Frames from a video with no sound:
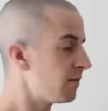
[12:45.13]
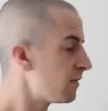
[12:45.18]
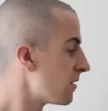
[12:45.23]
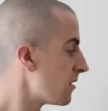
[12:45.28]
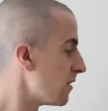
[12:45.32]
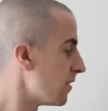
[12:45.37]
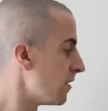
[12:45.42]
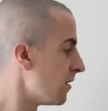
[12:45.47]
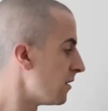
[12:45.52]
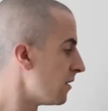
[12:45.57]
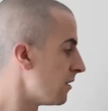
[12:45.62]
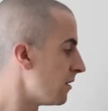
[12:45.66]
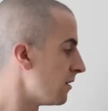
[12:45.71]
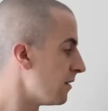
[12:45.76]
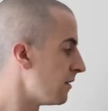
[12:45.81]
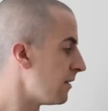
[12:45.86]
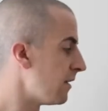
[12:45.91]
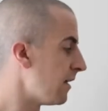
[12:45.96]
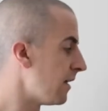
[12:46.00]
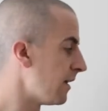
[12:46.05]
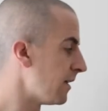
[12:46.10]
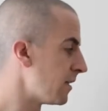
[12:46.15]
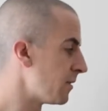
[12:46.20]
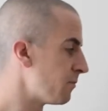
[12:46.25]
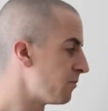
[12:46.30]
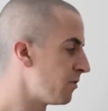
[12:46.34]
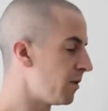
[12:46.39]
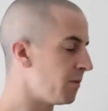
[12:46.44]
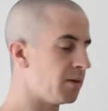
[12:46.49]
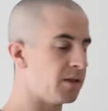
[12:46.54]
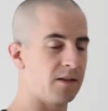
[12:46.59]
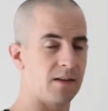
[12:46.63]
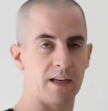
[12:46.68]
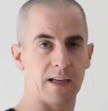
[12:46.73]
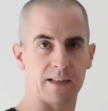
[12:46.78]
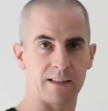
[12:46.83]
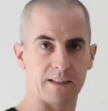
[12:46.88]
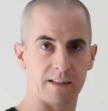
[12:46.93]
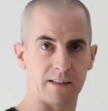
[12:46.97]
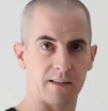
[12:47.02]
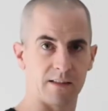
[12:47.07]
so it's probably
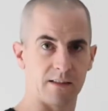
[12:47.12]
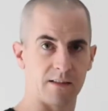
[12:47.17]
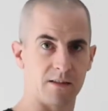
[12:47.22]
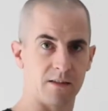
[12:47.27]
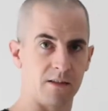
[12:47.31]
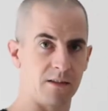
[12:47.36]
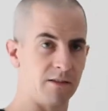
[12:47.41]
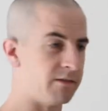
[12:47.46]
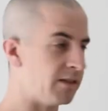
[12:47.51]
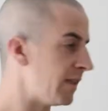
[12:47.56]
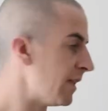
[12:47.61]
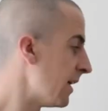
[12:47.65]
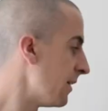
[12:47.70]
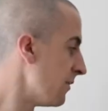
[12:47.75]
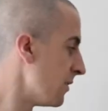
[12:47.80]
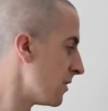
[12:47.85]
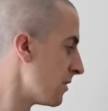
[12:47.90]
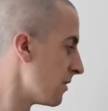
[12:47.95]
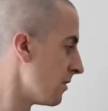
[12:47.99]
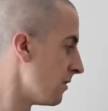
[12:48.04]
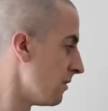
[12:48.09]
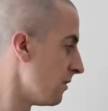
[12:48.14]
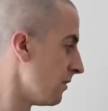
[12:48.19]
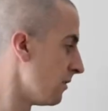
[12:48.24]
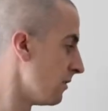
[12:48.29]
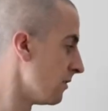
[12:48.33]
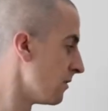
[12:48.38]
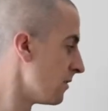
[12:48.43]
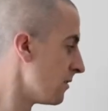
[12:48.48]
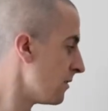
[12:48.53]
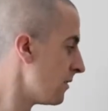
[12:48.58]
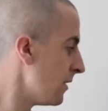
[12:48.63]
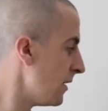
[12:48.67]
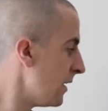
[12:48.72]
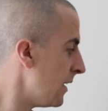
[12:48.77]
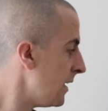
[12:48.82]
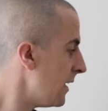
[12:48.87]
unlikely they can tolerate heavy slow loads.